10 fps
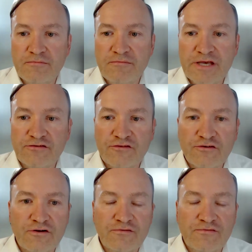mixture
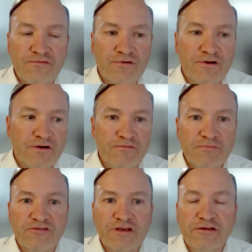of
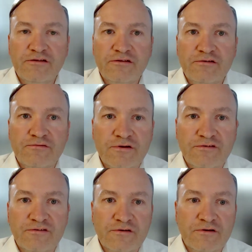representatives
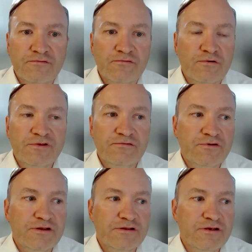from
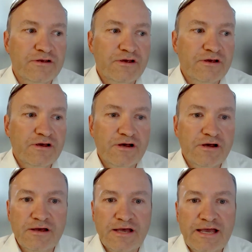different
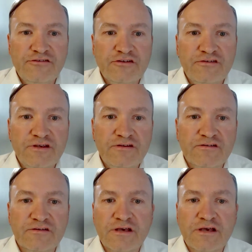
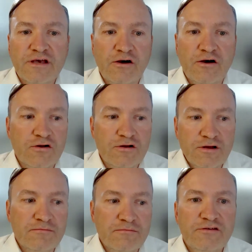agencies or
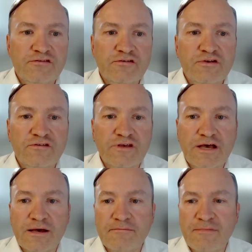ministries.
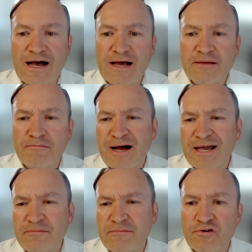
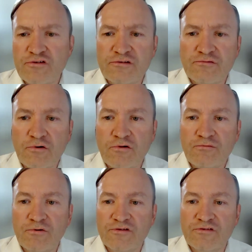My personal role
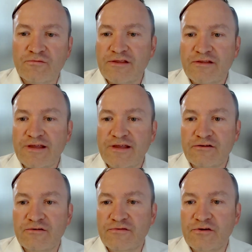was rather that
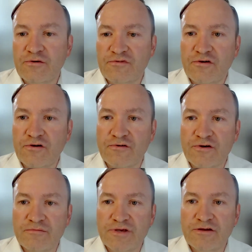of an
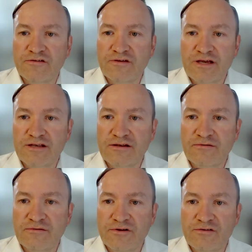observer, because I
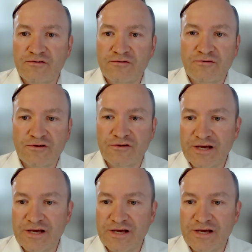didn't want to